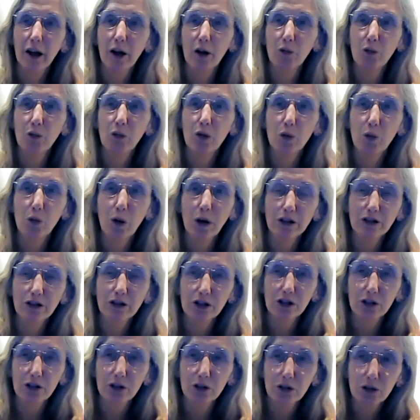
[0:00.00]
We want
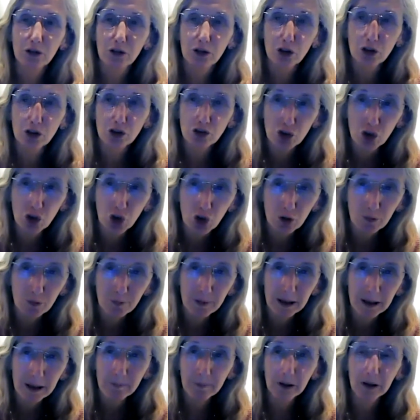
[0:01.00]
to control
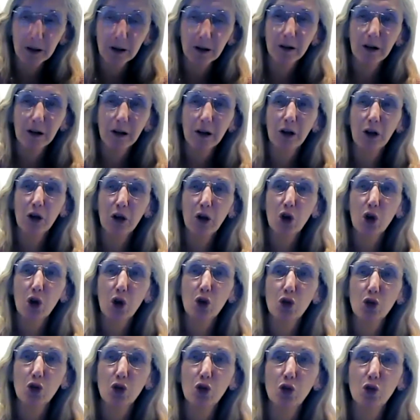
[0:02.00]
people
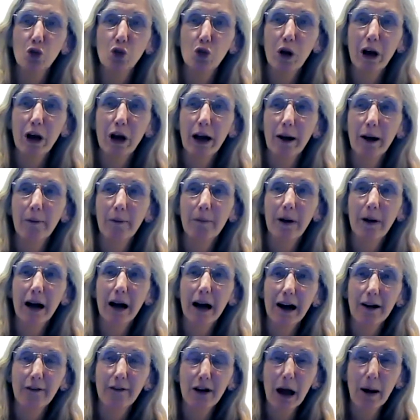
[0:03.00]
who
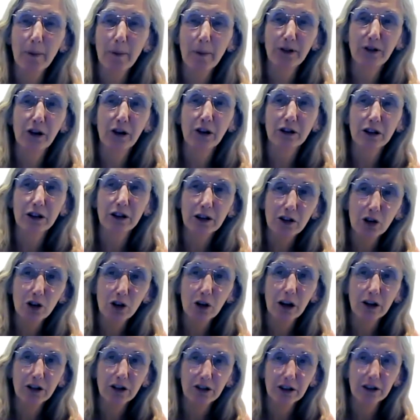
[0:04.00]
have episodic
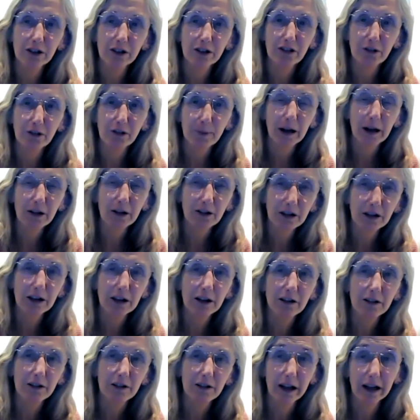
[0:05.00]
neurological
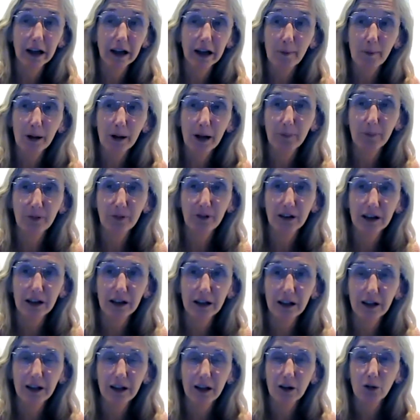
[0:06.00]
disability, like
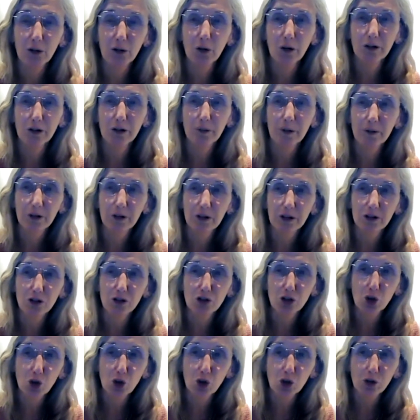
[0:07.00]
epilepsy. We want to be able to
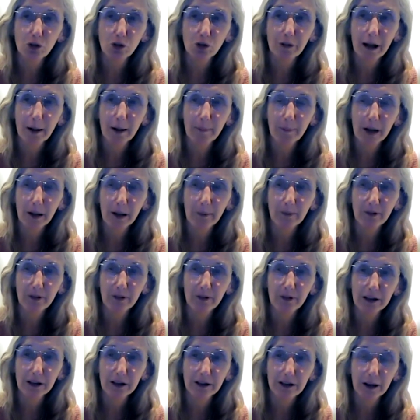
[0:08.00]
control
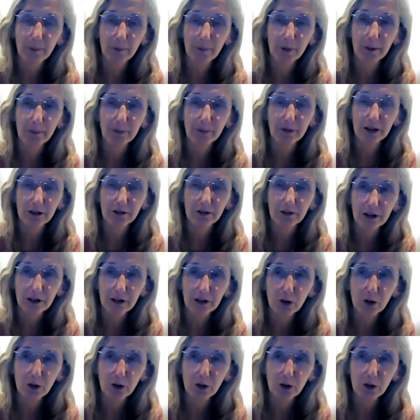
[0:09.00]
epilepsy, the epileptic fit.